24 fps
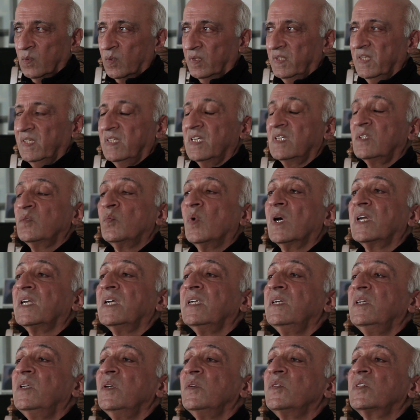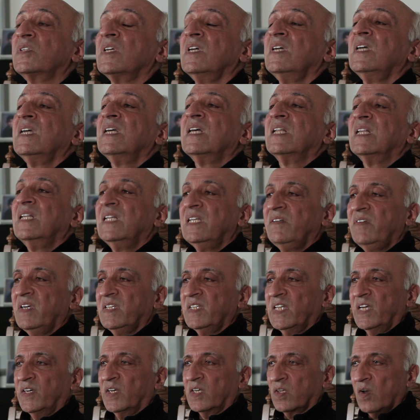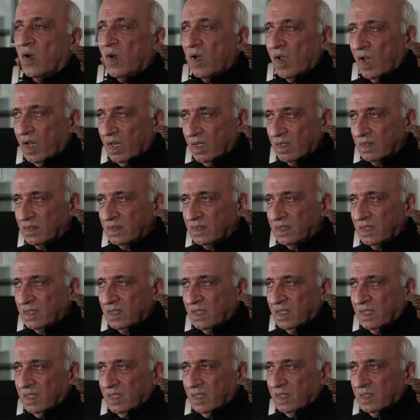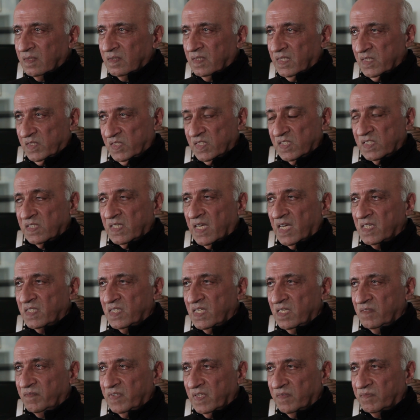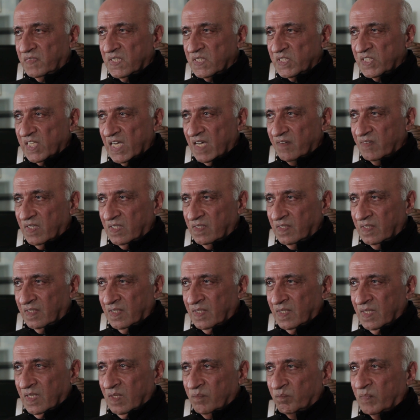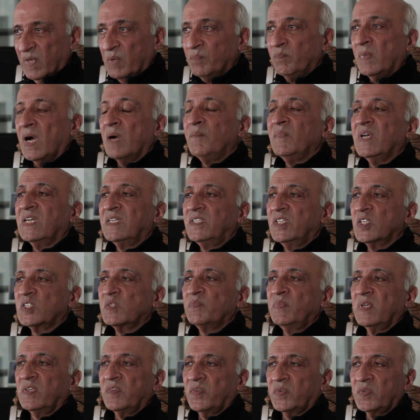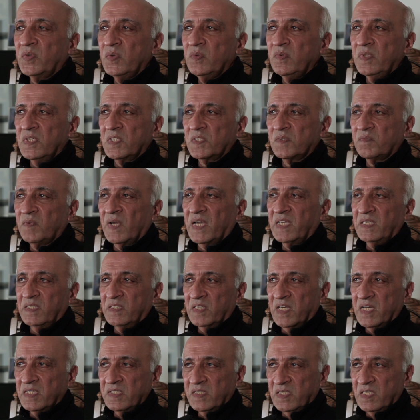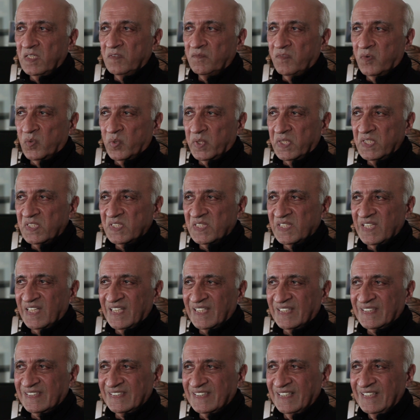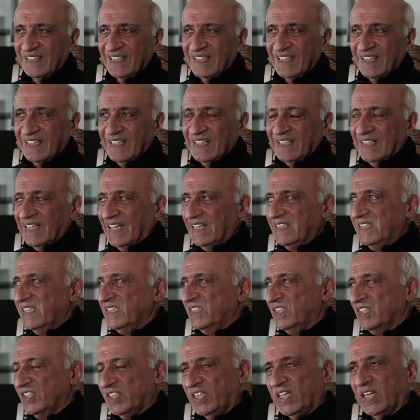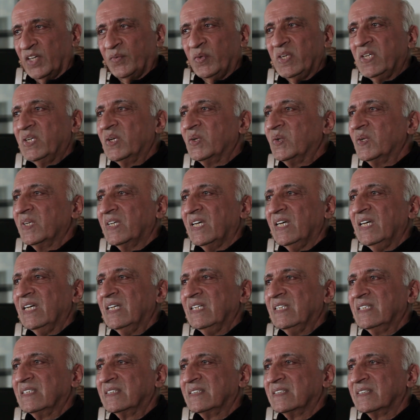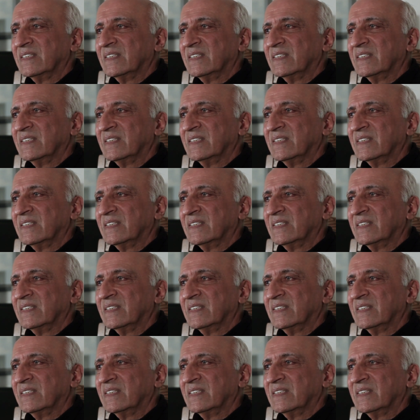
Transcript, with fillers: Or they didn't want Hindus living there at all. This is 1957. My mom had just been through this fight in 1946. And she says, Here we go again.